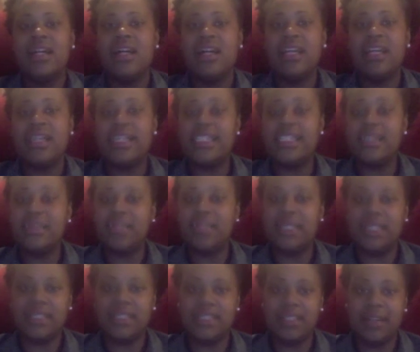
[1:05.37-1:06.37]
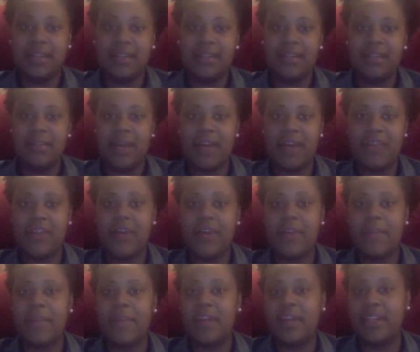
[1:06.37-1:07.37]
Let's begin talking about the
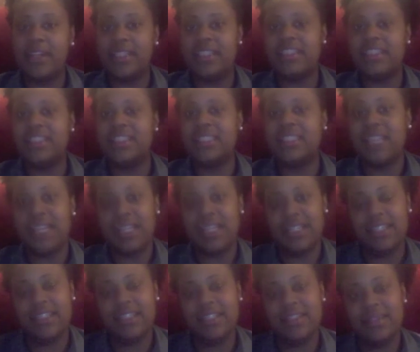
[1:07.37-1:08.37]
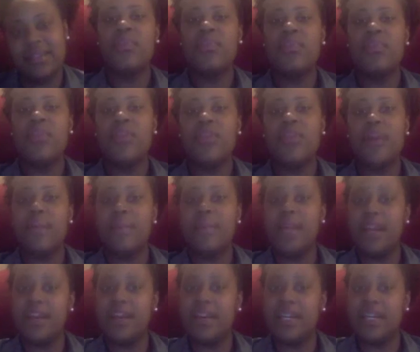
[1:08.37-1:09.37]
American society. The
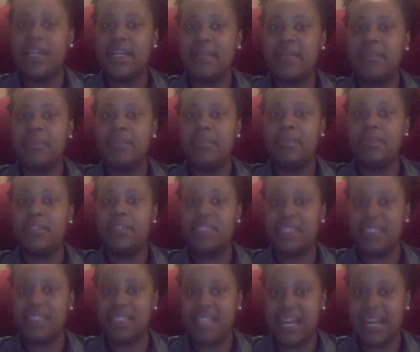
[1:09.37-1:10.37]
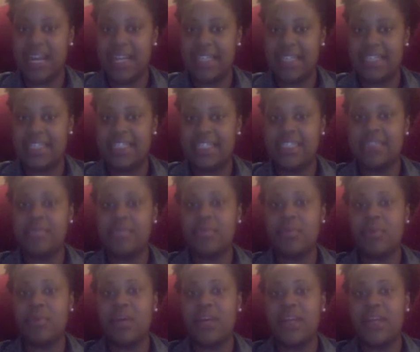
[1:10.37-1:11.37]
American society is
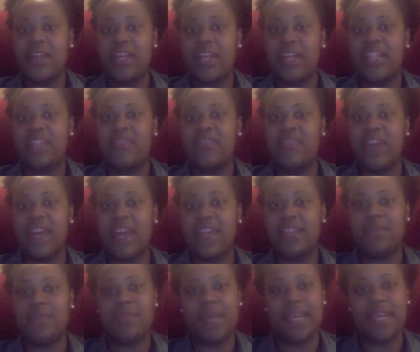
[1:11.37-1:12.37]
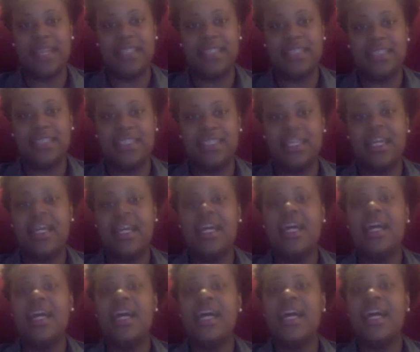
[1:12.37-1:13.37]
one that is fast-paced
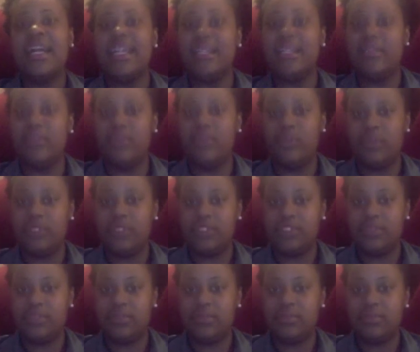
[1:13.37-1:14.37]
and influential.